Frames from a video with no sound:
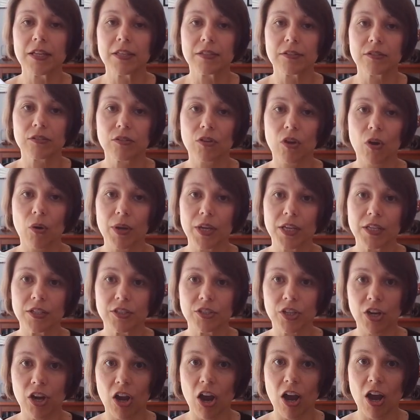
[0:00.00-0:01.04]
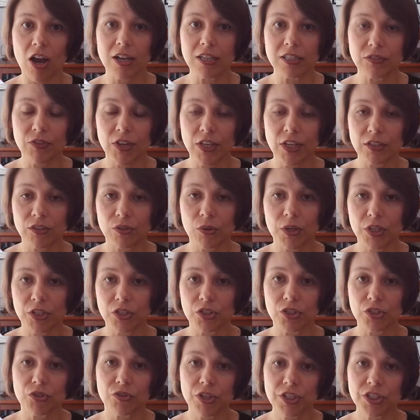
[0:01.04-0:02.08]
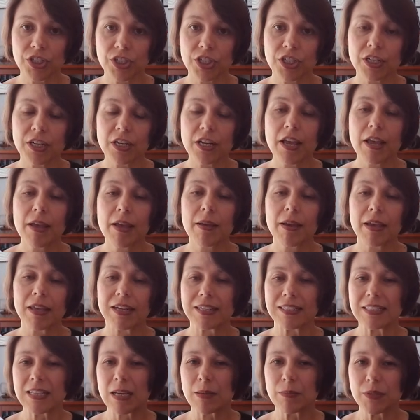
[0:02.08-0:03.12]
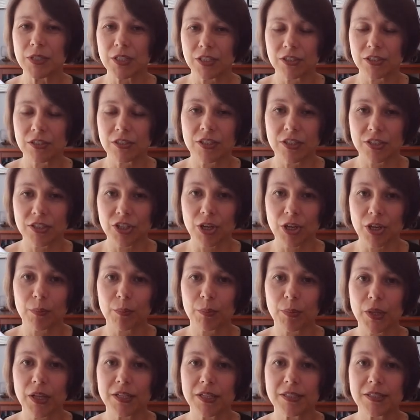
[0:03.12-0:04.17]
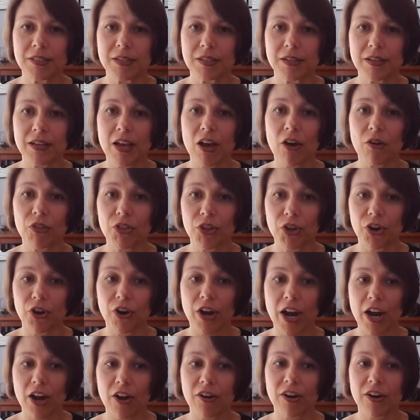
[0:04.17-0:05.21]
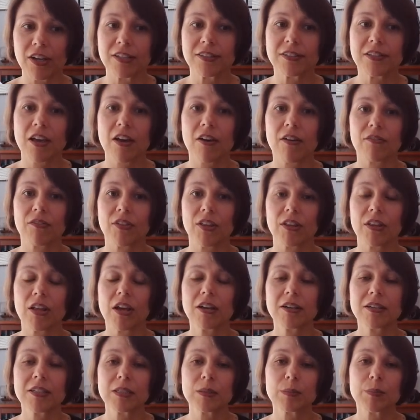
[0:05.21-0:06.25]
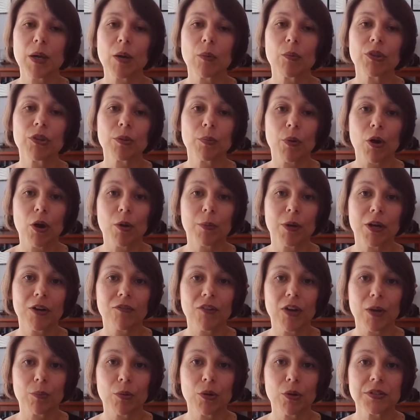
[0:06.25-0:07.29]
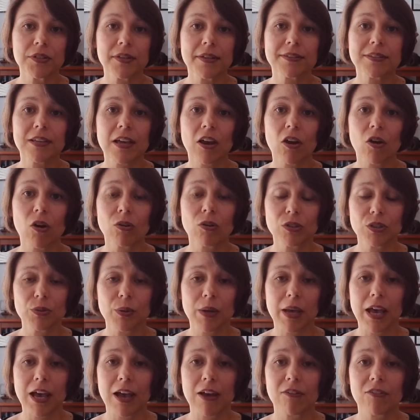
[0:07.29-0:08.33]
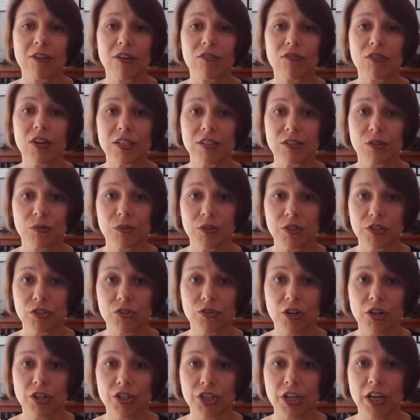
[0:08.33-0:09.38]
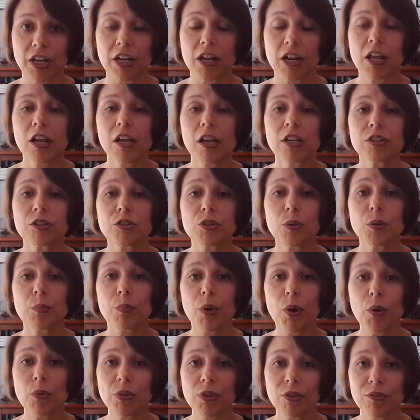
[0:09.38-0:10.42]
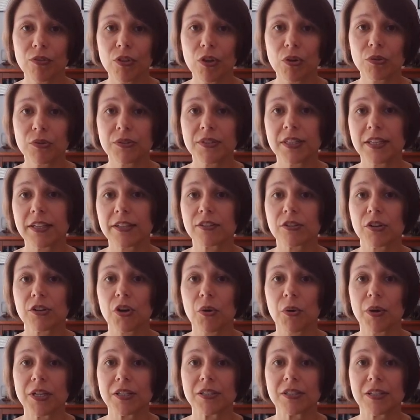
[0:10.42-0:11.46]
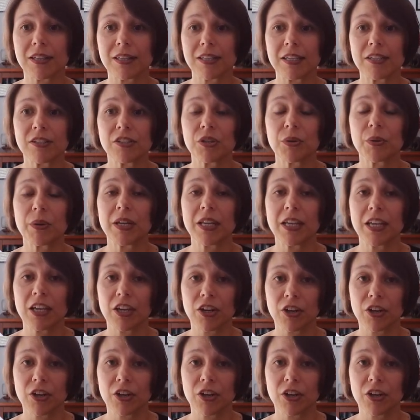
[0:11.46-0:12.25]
is going to cause vasoconstriction, an attempt to shunt blood to healthier areas of the lungs. But with pulmonary fibrosis, I also have vessel destruction. So both of those things are going to lead to an